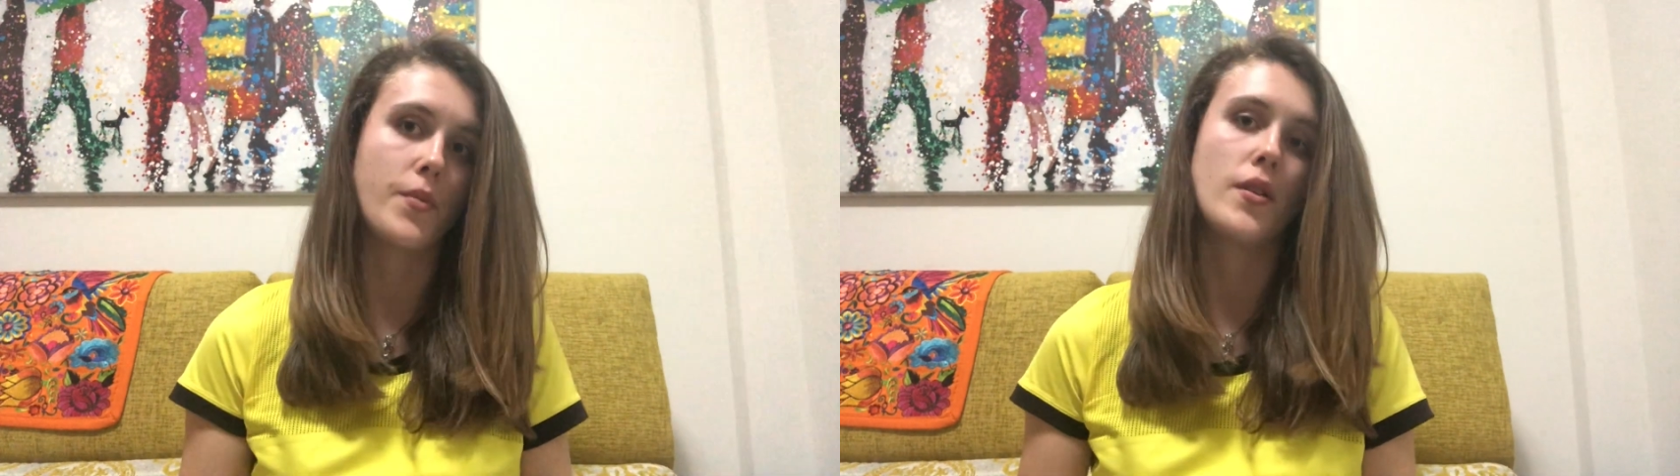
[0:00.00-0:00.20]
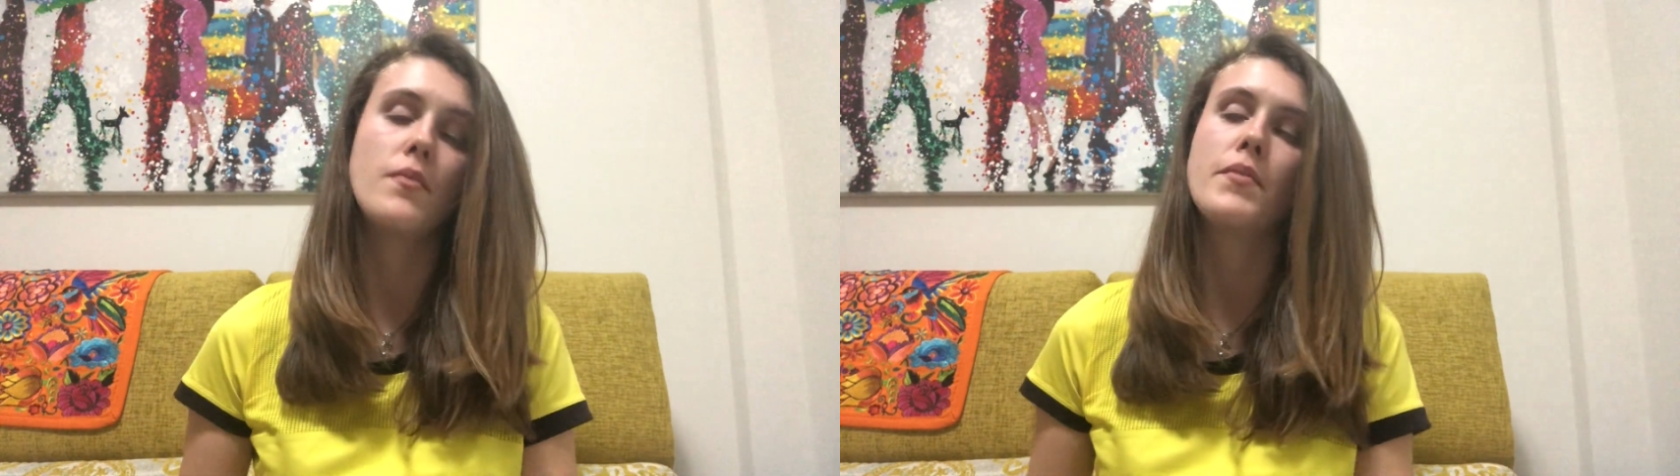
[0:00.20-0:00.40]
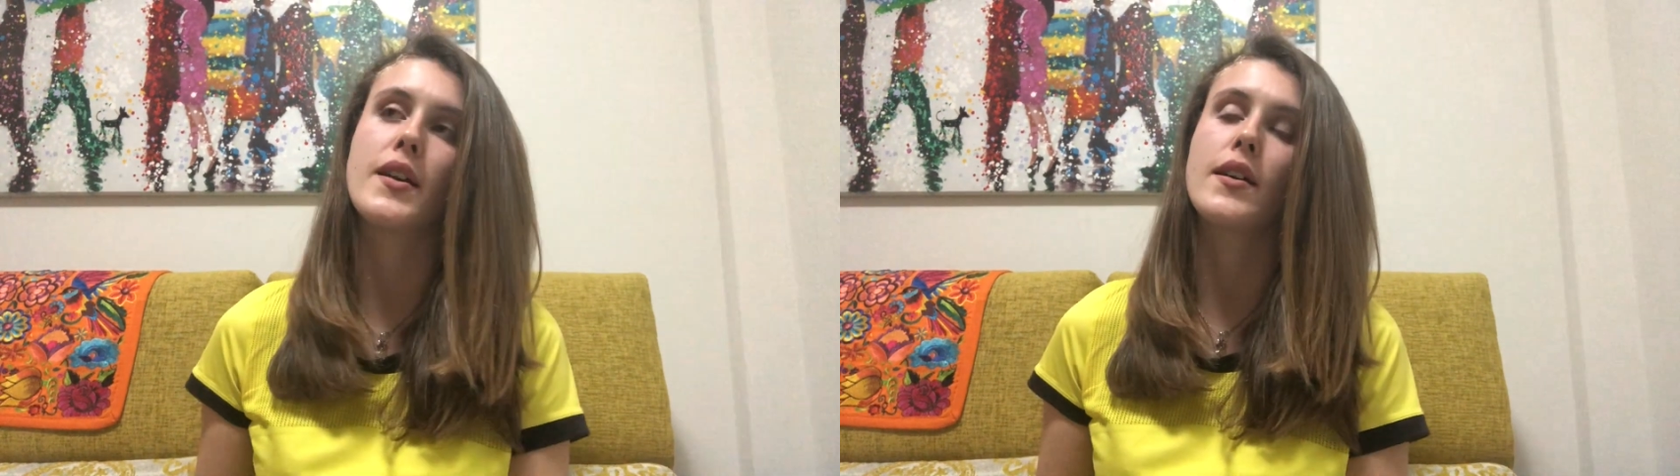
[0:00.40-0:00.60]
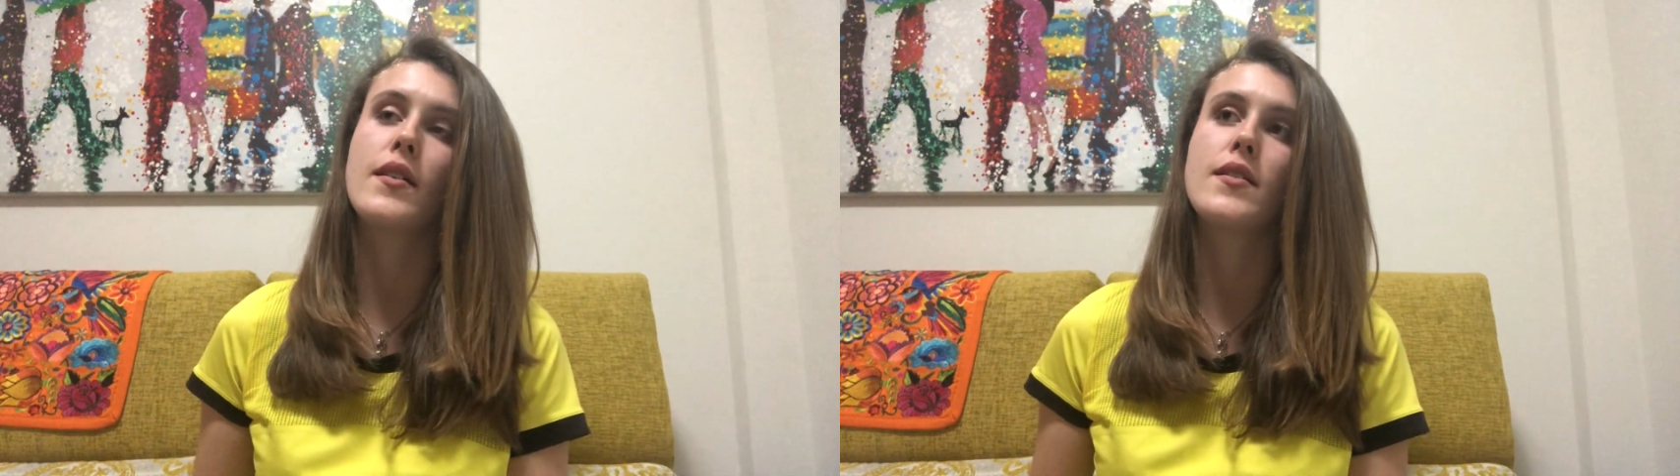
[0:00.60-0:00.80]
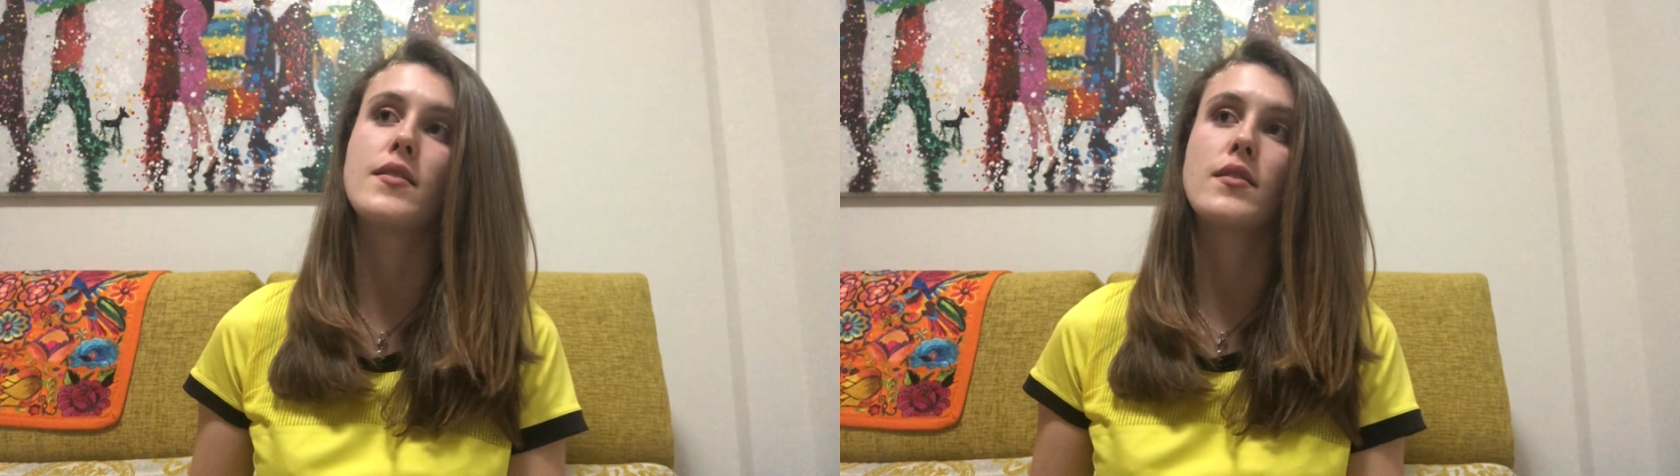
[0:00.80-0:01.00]
one,
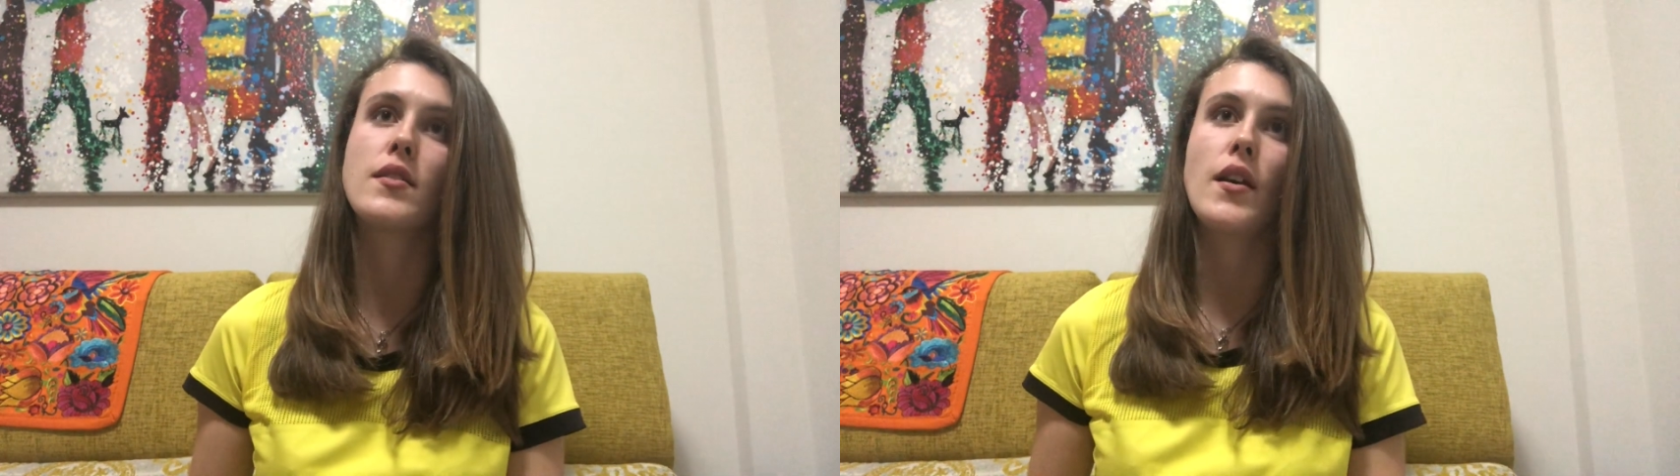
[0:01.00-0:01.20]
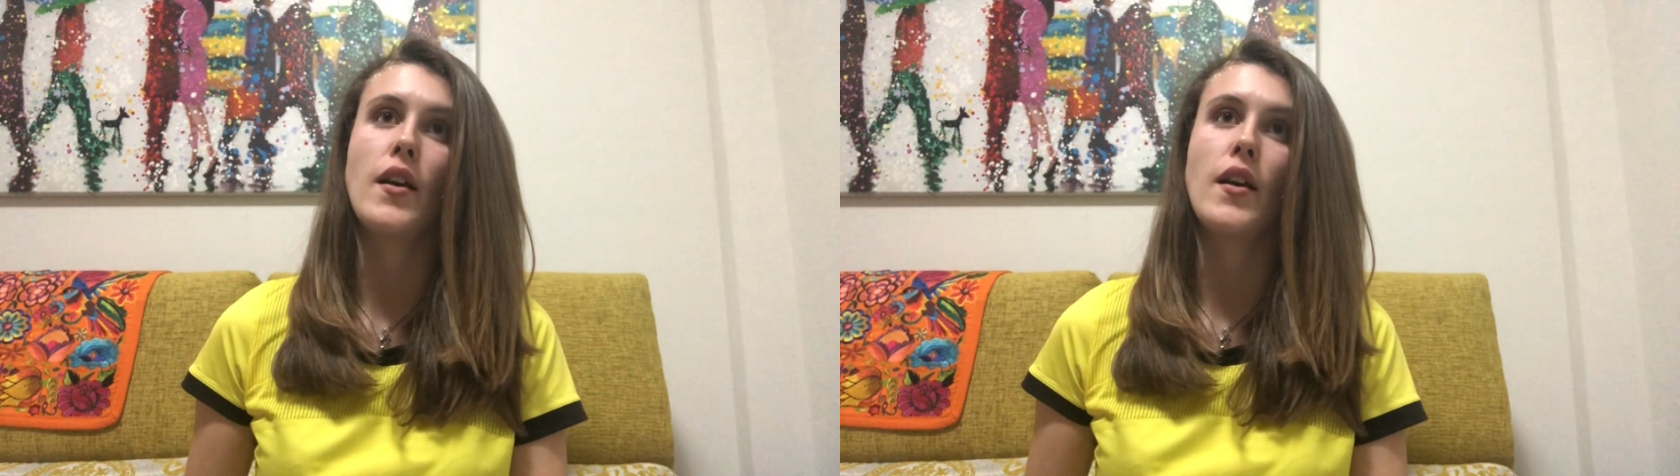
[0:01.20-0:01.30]
because